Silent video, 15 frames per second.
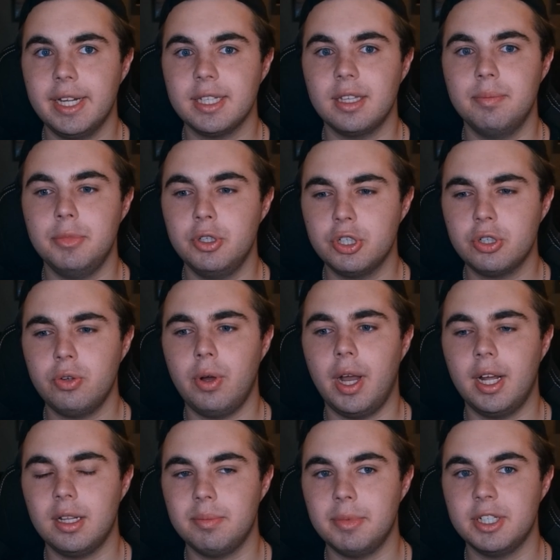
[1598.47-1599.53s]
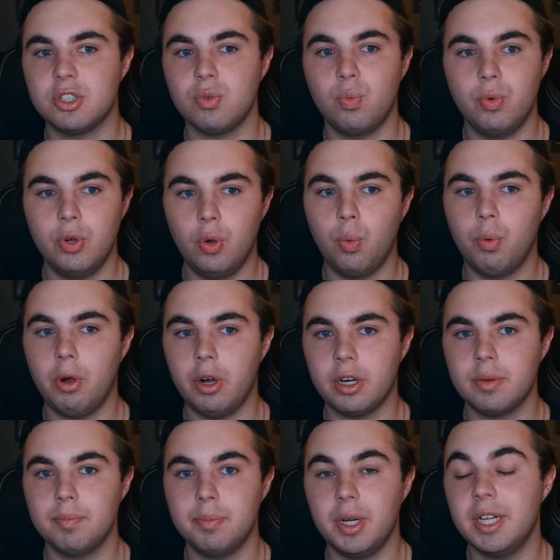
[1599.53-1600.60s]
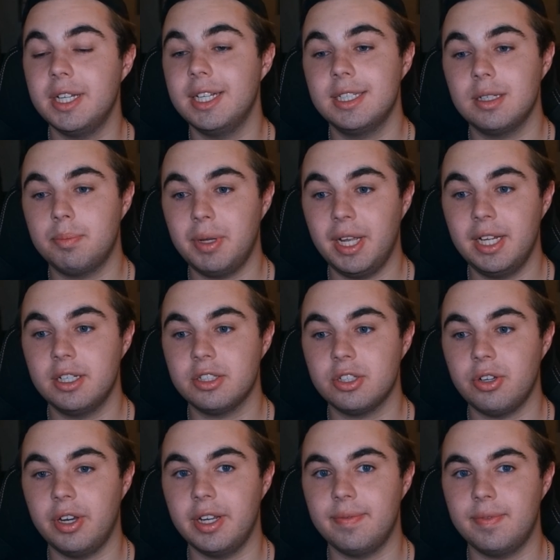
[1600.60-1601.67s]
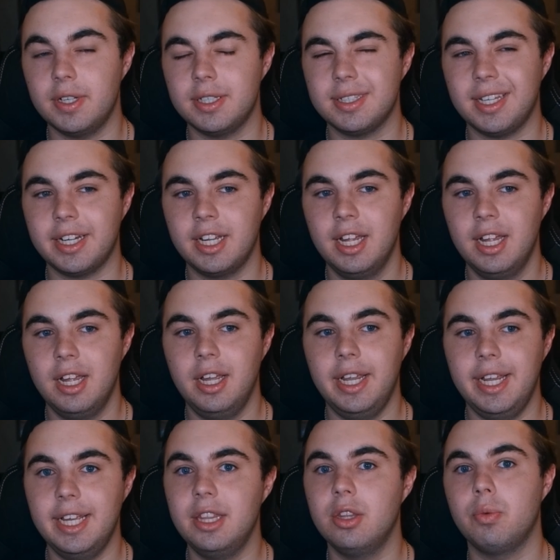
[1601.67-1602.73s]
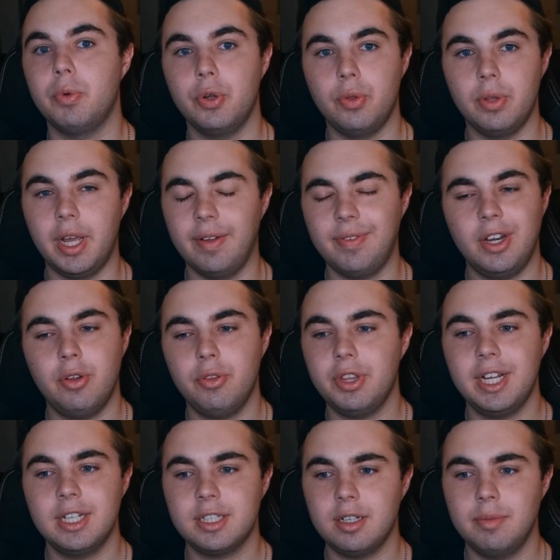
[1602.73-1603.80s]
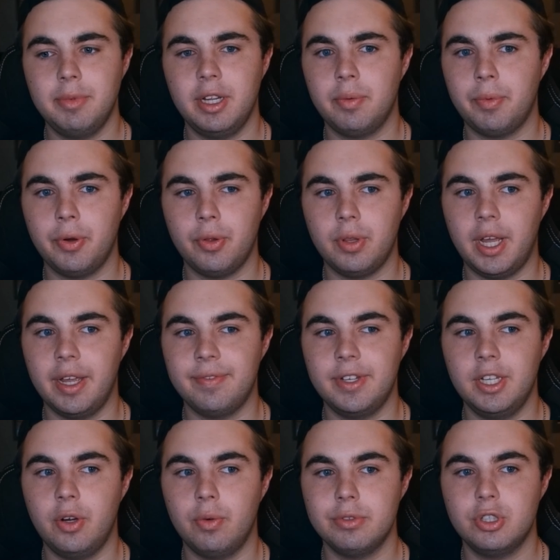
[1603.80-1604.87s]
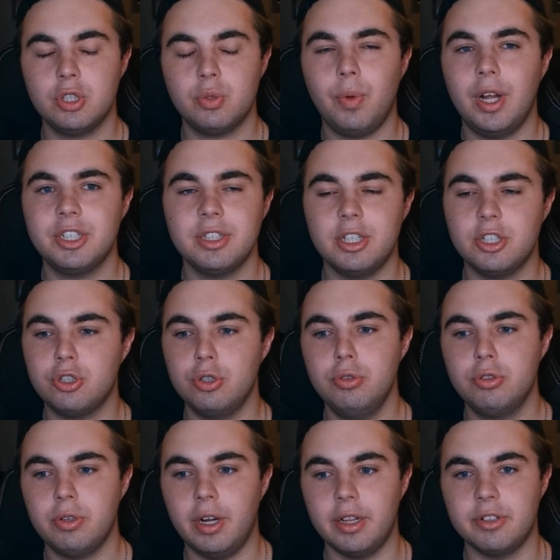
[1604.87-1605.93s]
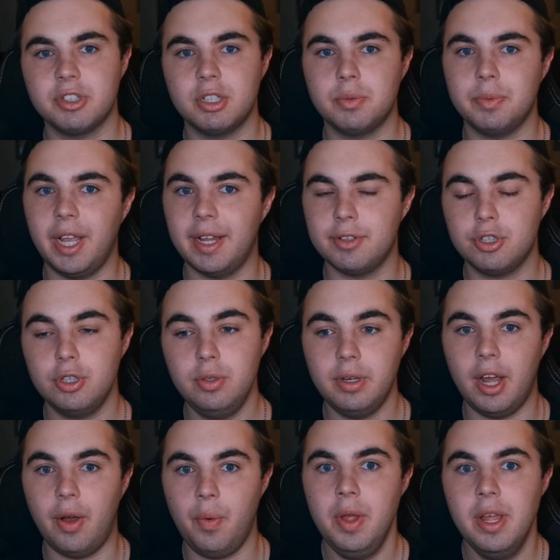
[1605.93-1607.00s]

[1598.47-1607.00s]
the musical elements will work, but it depends on if it's like in the real life. I don't think it's going to be in real life. You know, just watching the two trailers, because we have two now,